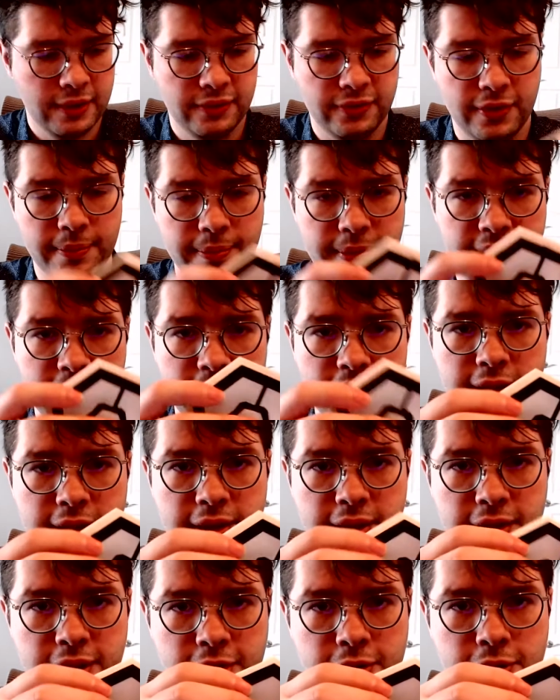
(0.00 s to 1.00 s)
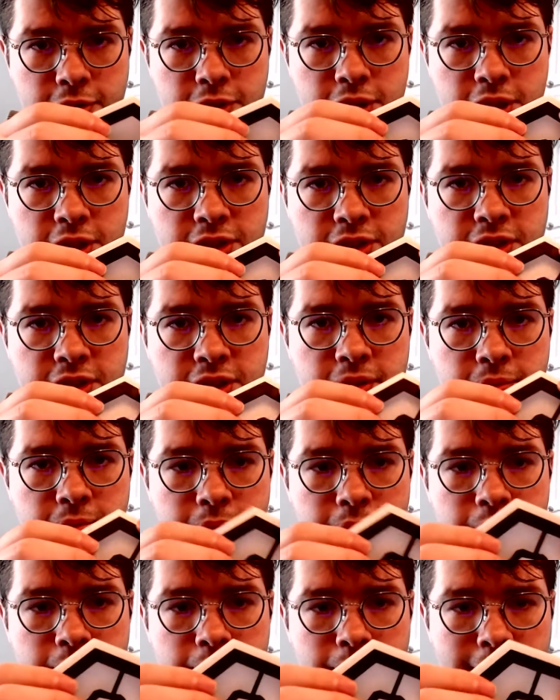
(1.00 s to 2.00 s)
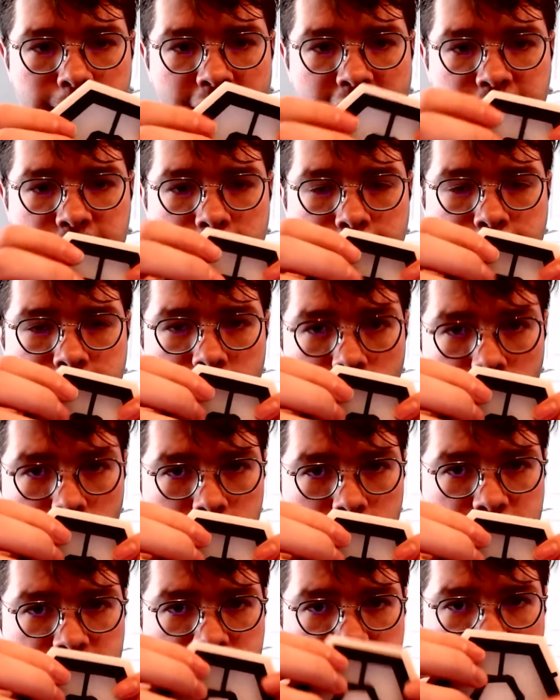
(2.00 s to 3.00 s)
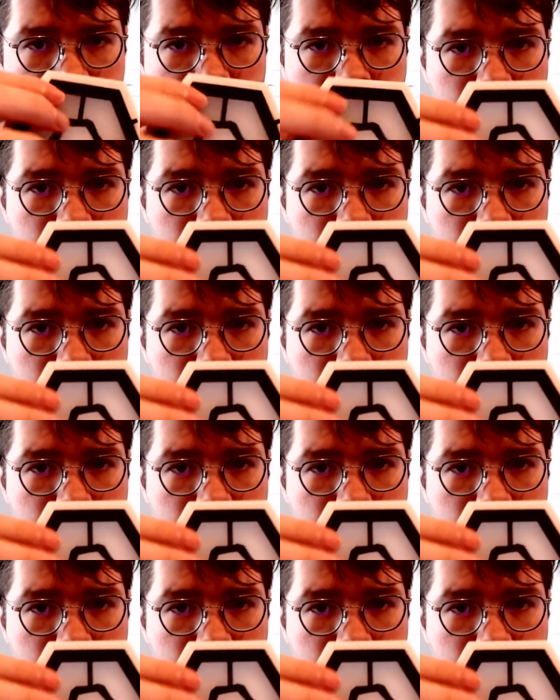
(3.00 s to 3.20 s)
From there, you just match up the holes